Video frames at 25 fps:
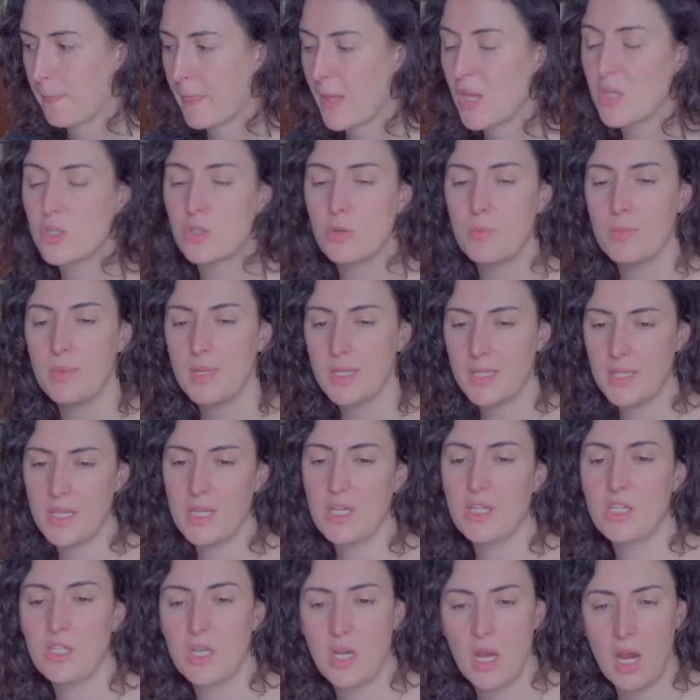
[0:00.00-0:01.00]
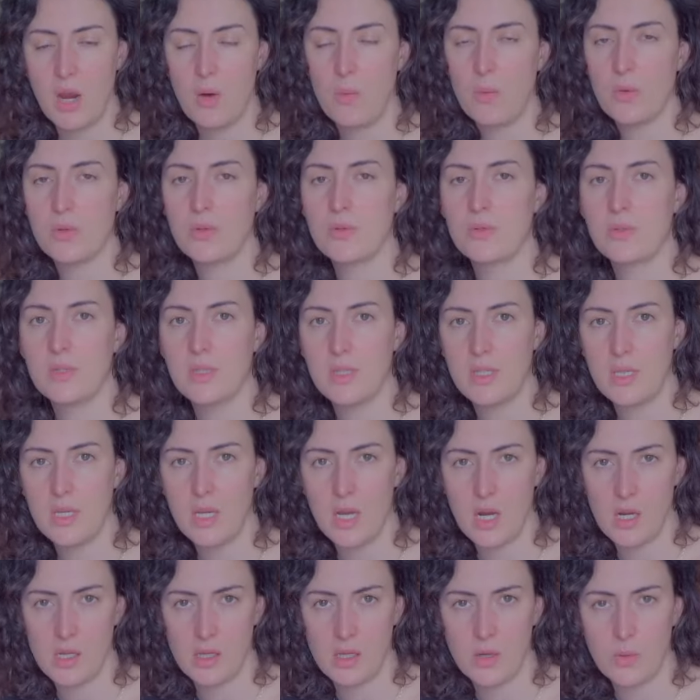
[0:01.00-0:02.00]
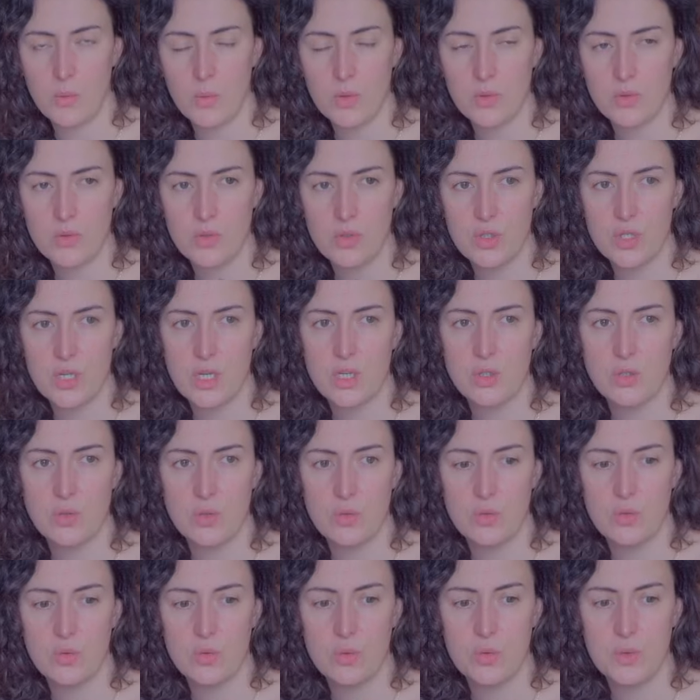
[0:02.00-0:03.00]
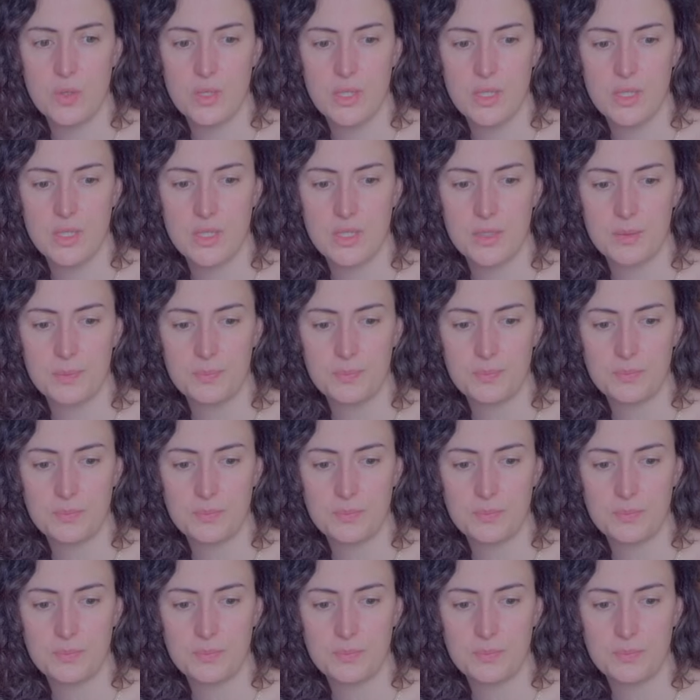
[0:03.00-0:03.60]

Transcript: The message I want to say and I want to share to you is